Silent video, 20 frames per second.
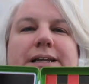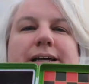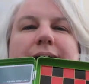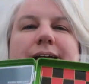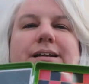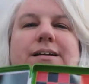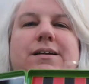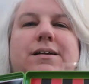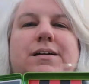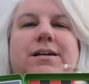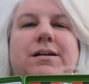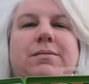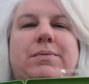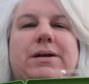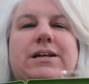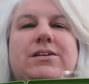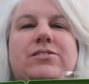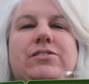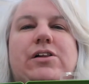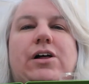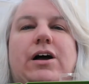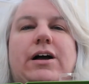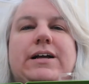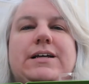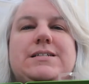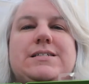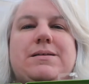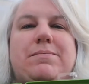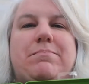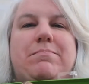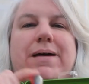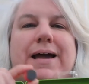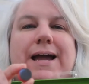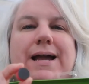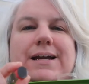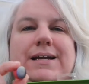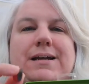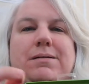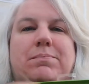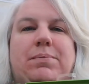it, but as long as the
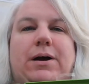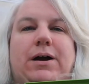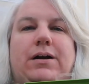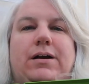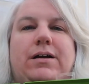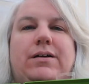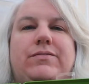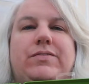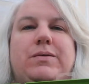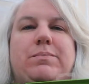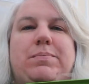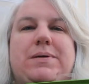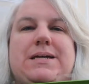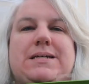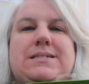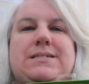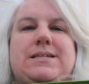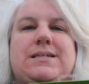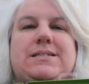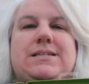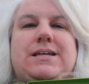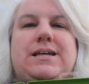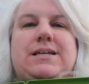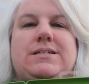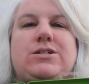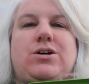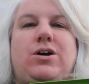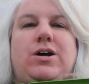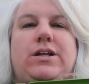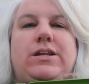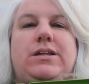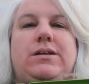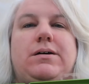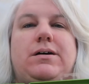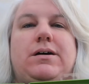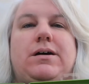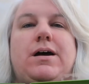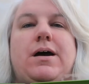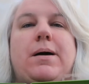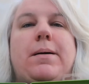magnet part of the pieces is on
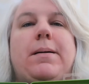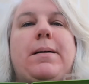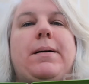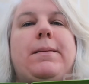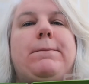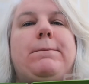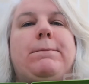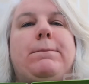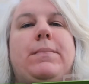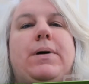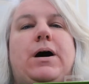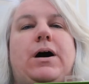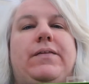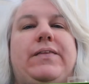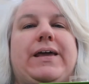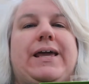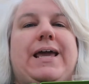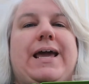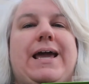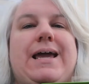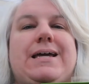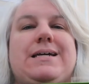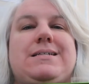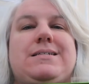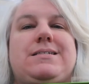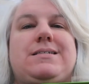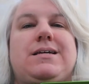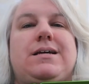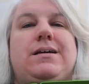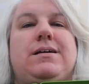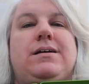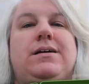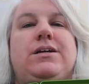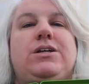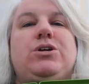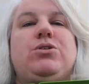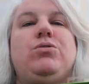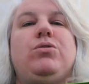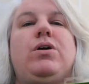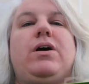the case,
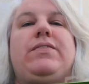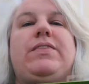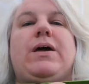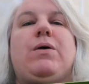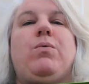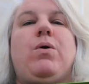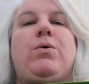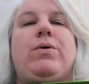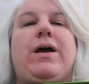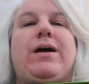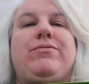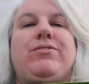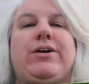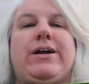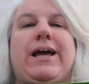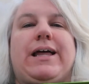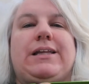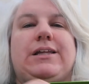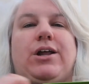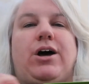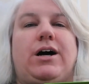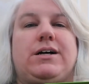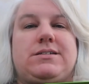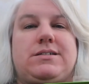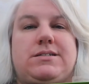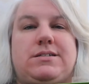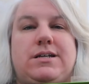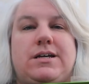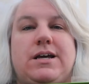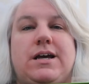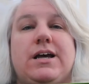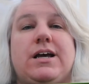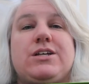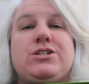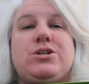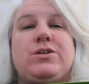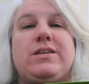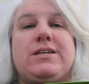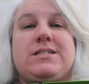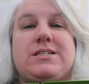they won't ever get lost.
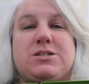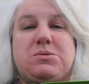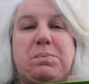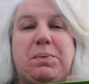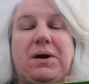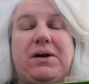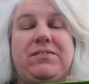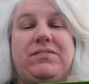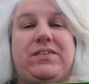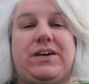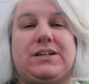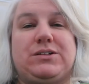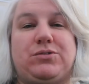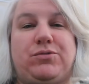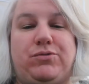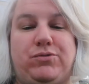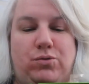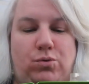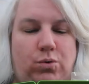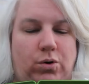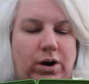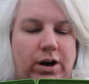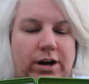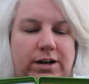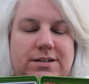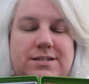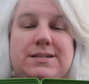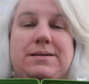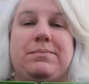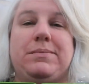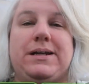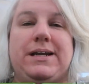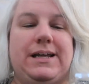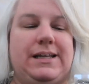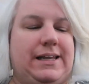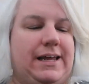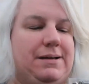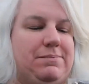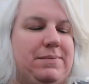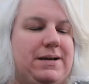So this is perfect for
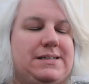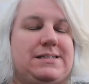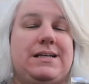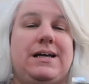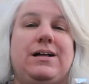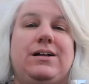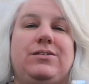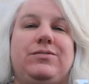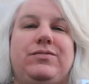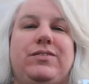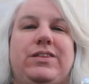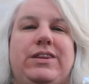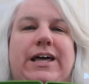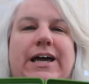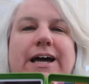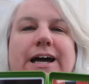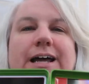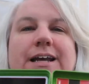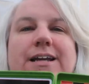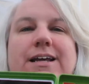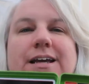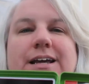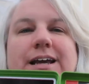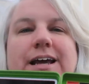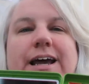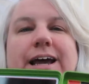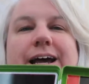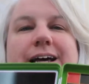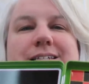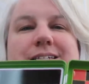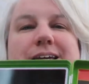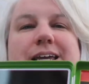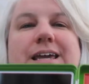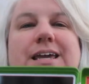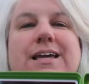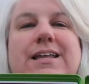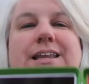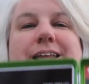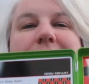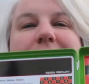somebody like myself that has a
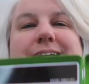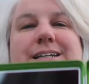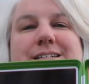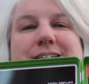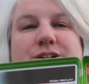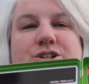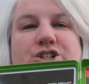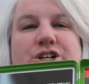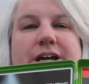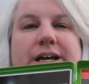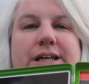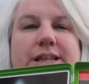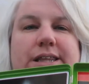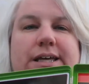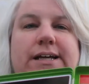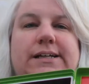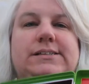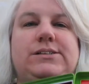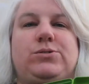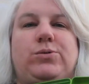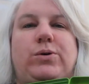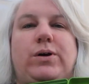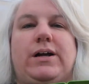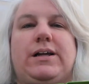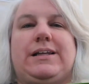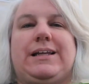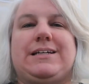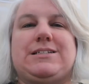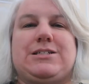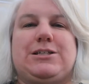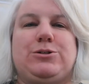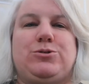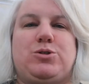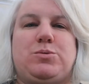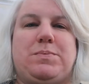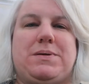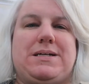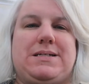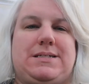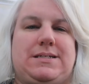kid that likes to shake things or has loose
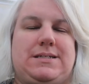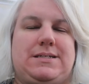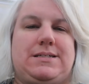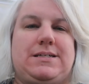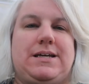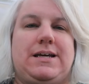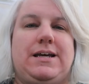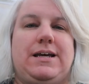pieces.